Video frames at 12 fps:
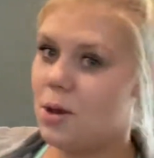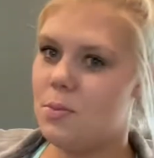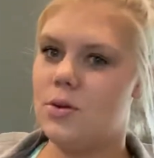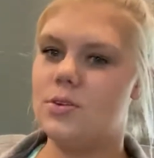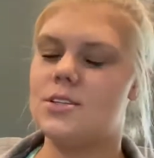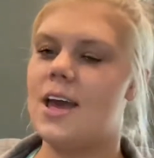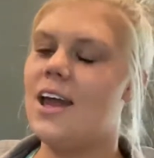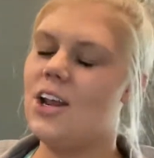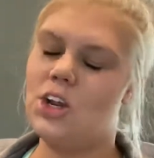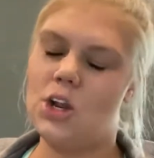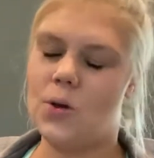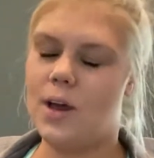boots, and
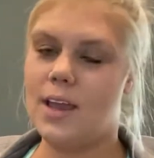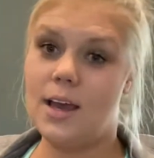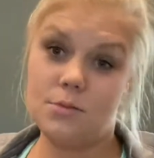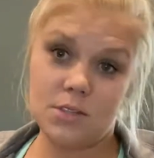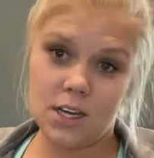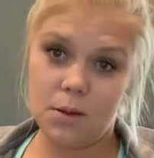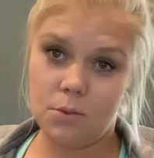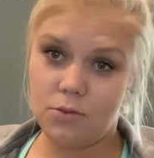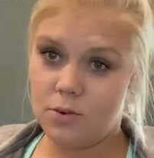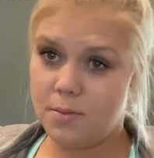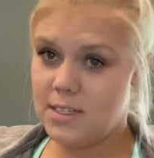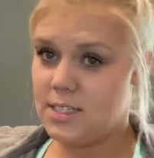you know I kept a couple
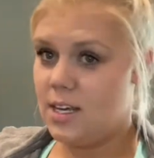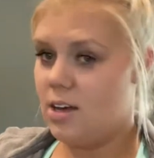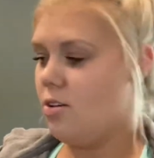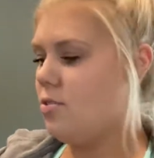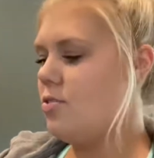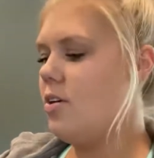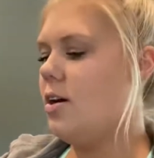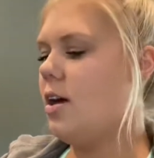for myself.